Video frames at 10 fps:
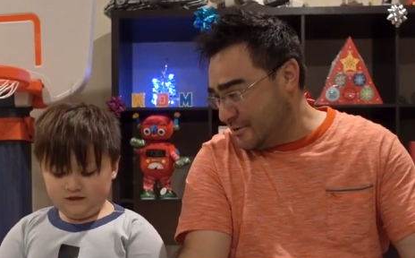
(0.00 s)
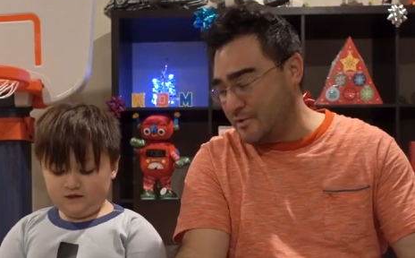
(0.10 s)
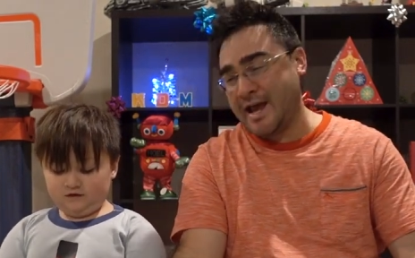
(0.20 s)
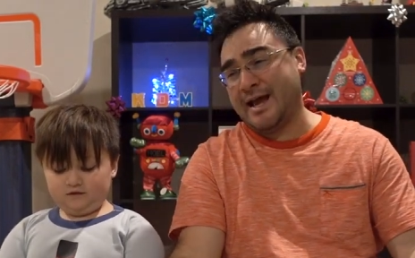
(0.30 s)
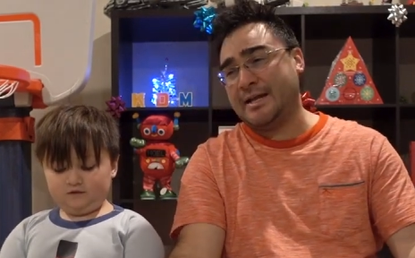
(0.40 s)
Speaker 1: Yeah.
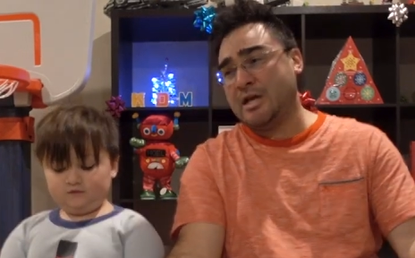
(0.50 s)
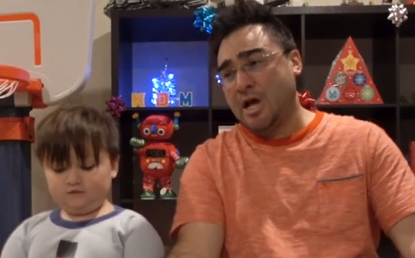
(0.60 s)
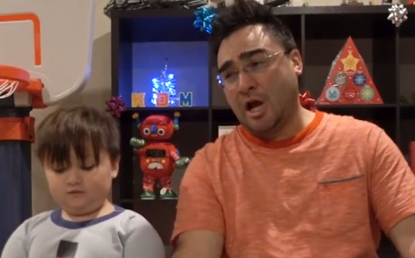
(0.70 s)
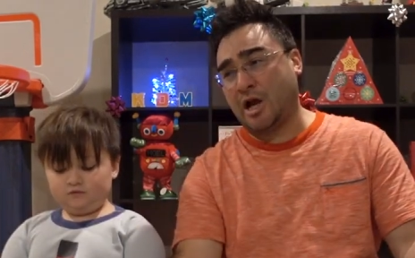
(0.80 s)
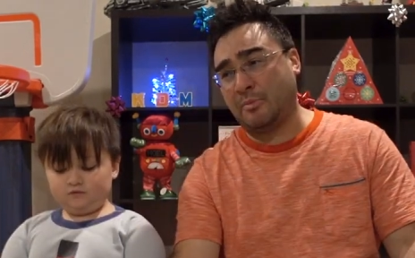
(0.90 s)
We had
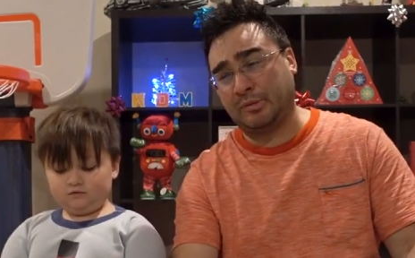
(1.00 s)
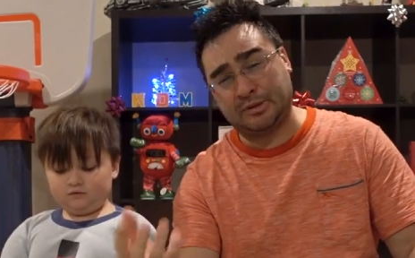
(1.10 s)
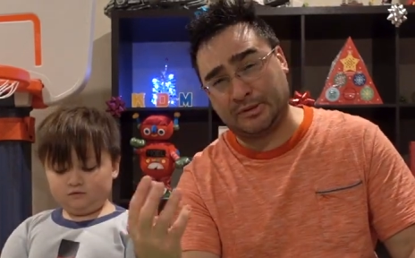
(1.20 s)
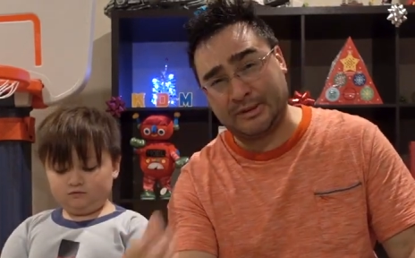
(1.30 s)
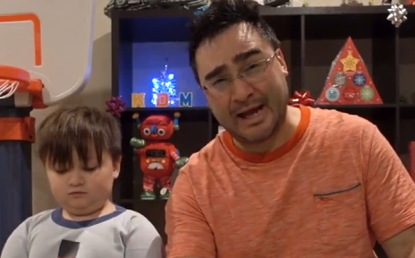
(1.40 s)
a couple
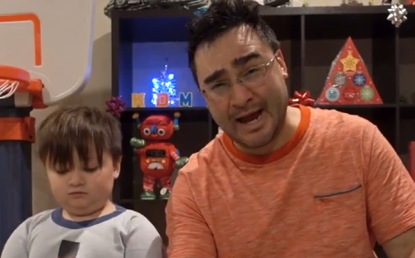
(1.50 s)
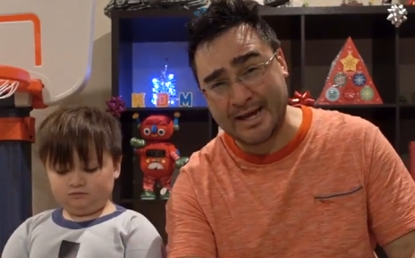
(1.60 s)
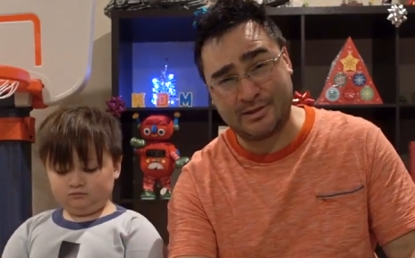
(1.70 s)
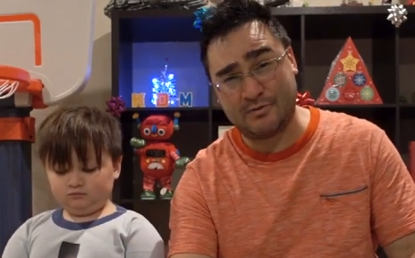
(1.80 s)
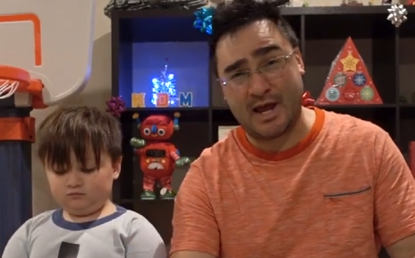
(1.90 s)
little
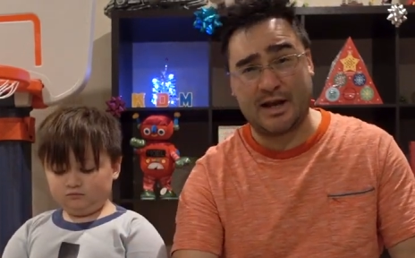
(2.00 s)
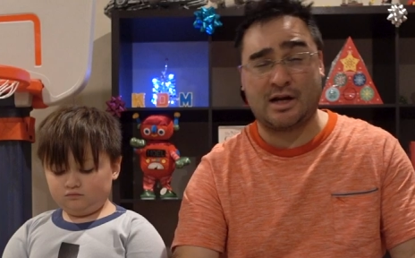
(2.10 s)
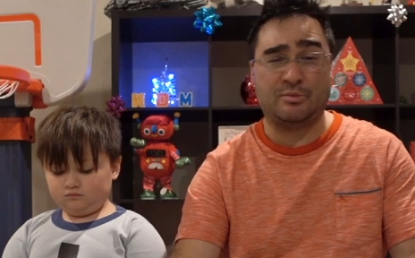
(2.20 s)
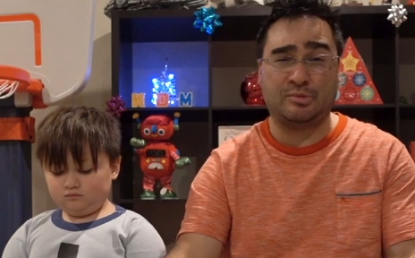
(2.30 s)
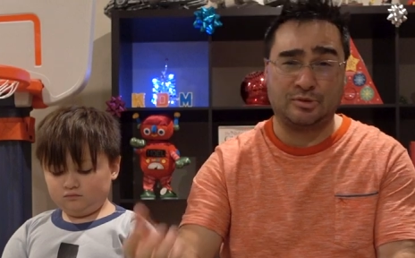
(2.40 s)
guys, and we had a
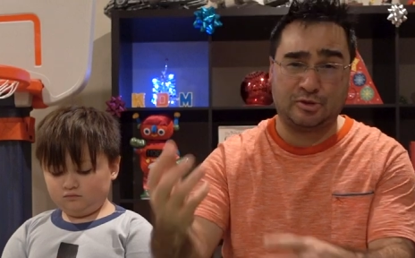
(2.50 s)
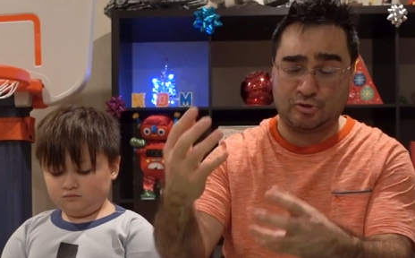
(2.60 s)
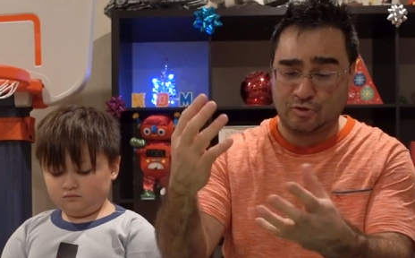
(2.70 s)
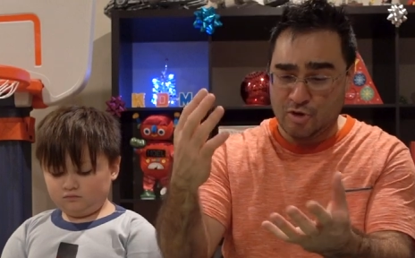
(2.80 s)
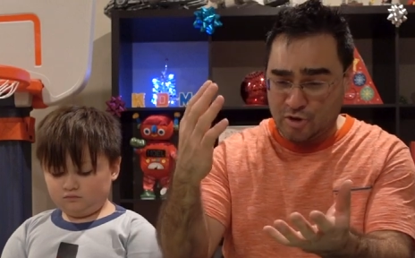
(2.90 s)
couple
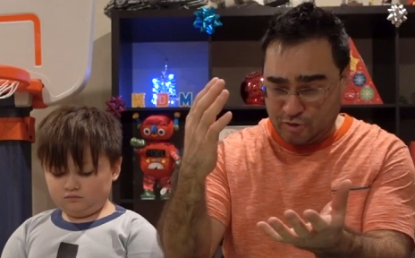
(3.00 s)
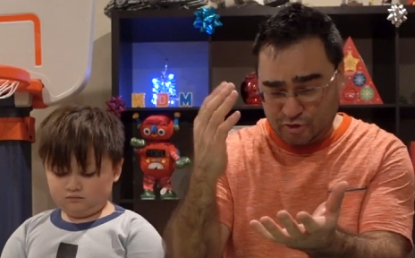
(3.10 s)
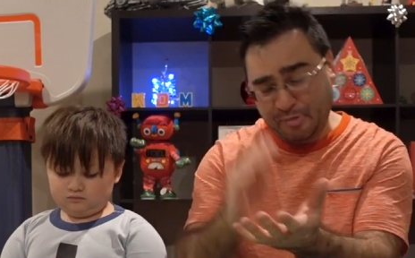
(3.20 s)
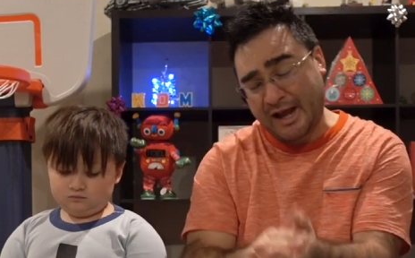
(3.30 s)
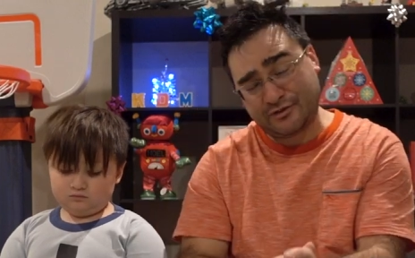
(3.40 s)
little
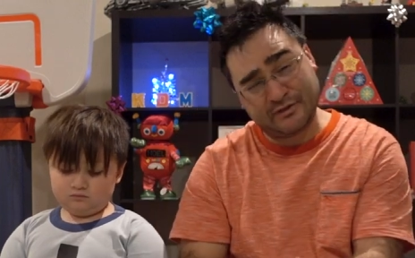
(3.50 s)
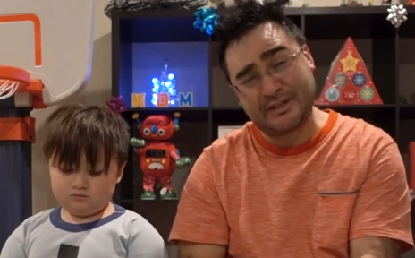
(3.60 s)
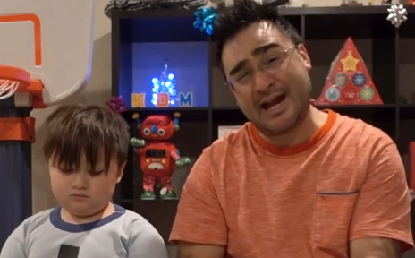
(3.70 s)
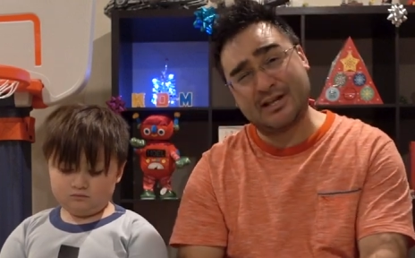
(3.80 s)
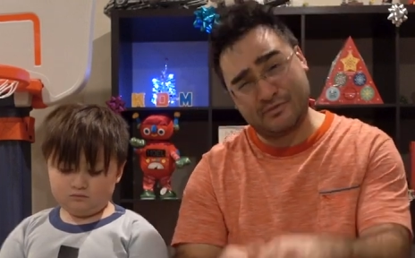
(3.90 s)
spots for the
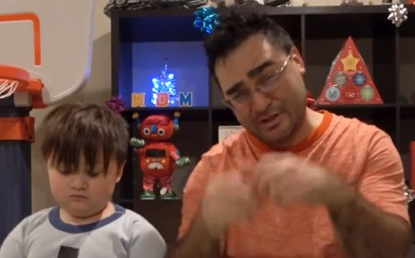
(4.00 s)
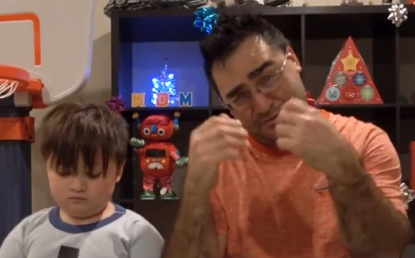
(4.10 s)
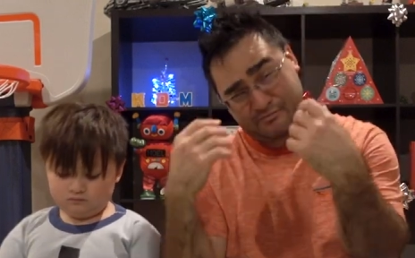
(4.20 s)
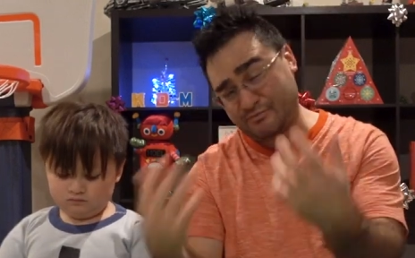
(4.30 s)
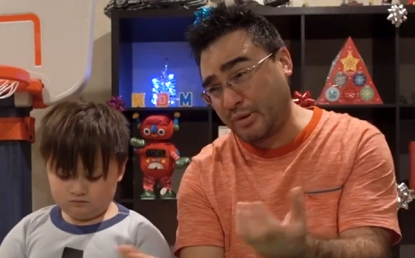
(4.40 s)
guys. We had
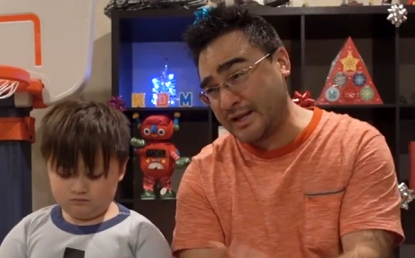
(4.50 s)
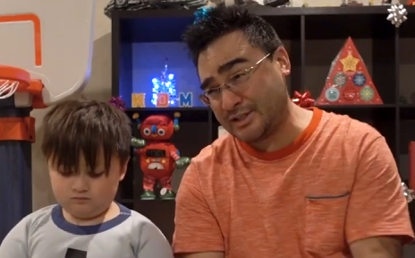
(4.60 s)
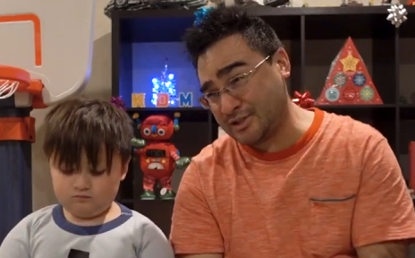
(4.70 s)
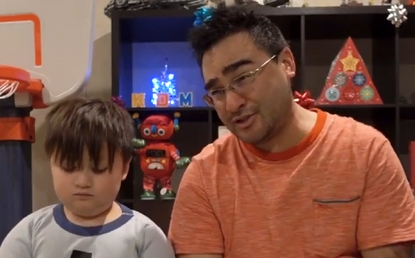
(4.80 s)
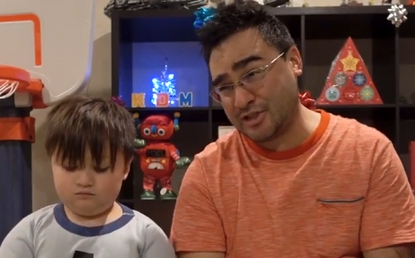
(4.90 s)
some
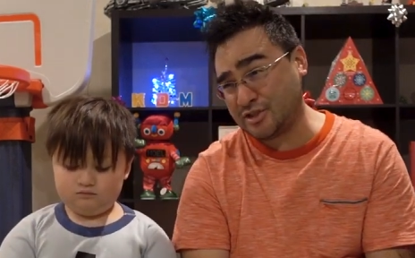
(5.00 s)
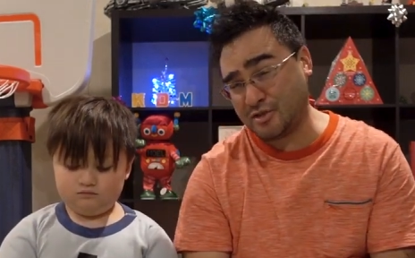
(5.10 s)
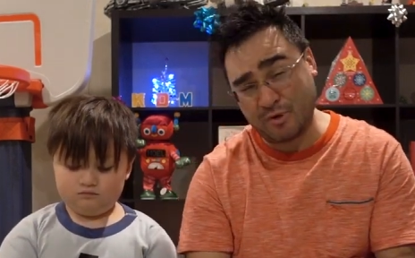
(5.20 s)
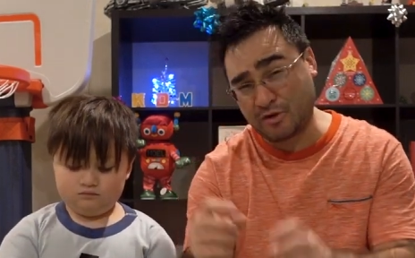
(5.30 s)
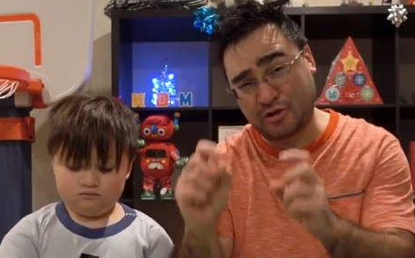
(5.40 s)
presents and
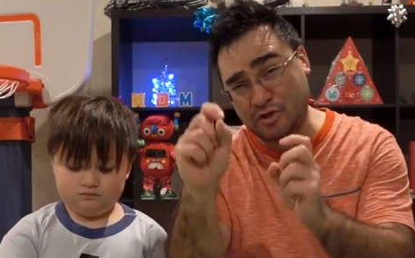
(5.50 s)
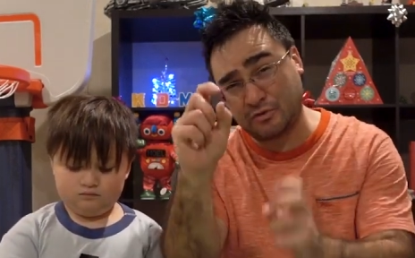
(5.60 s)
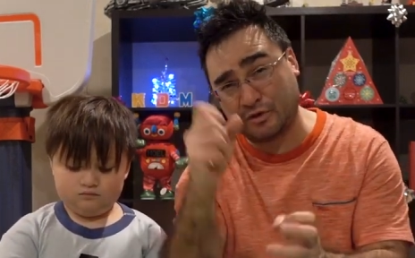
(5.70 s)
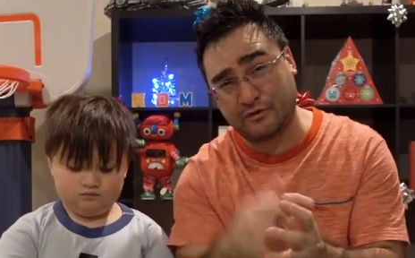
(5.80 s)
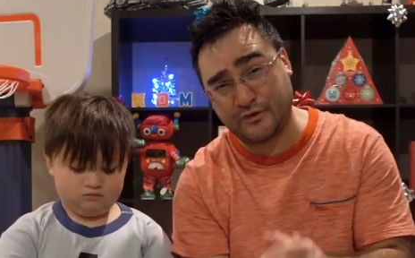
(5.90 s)
some other
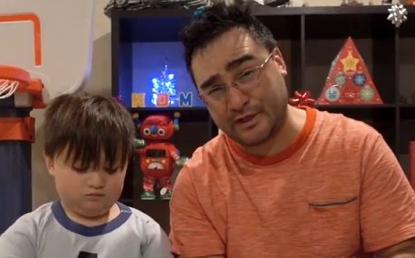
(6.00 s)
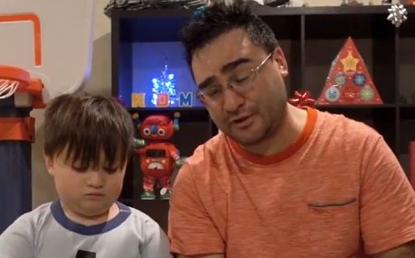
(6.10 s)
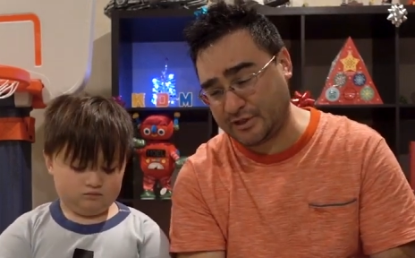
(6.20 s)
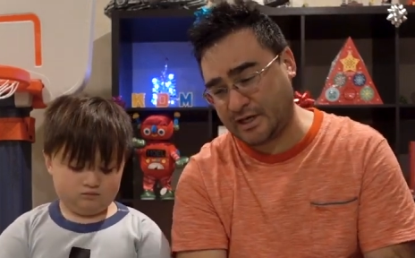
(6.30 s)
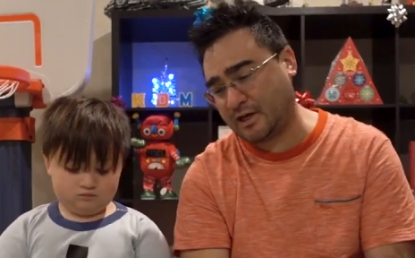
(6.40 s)
cute little
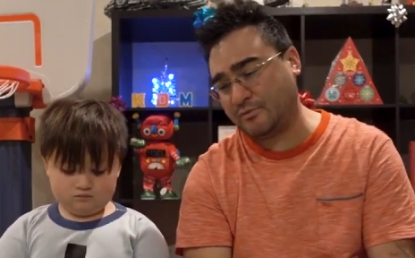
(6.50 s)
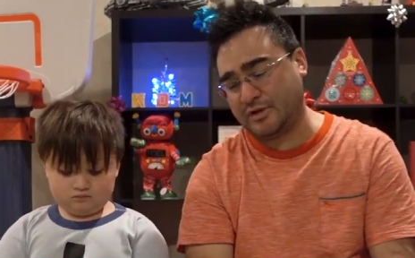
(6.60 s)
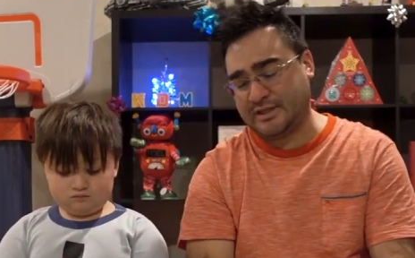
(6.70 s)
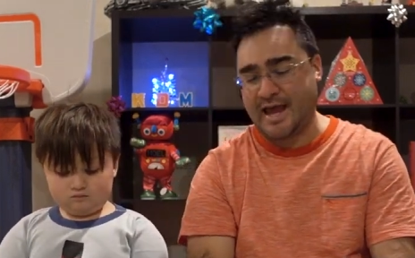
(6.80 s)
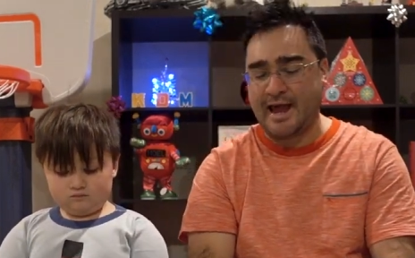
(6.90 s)
figures that come
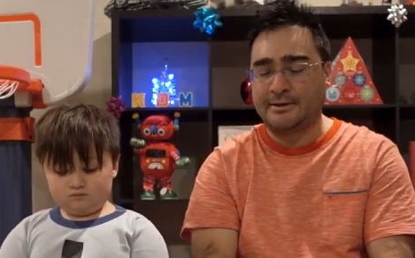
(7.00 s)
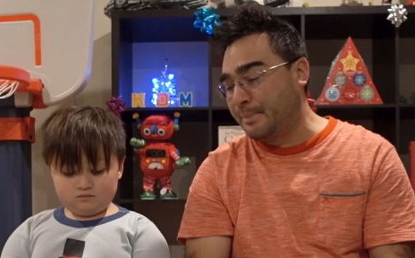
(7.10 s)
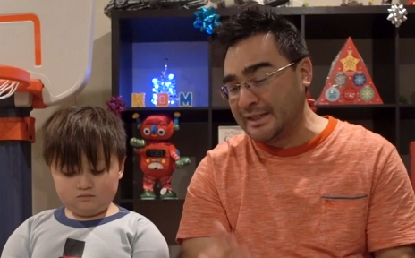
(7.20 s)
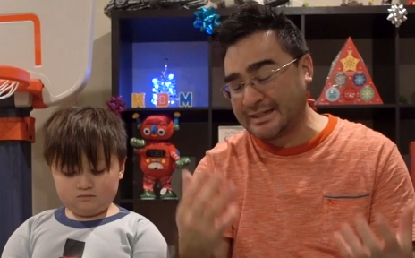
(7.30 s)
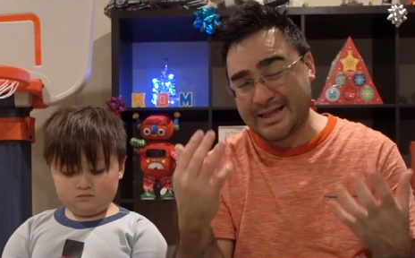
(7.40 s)
with that.
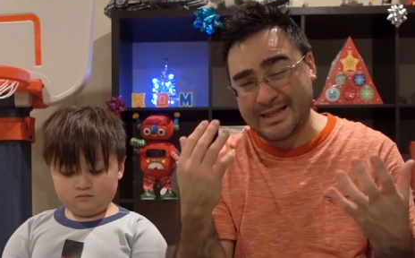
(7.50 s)
But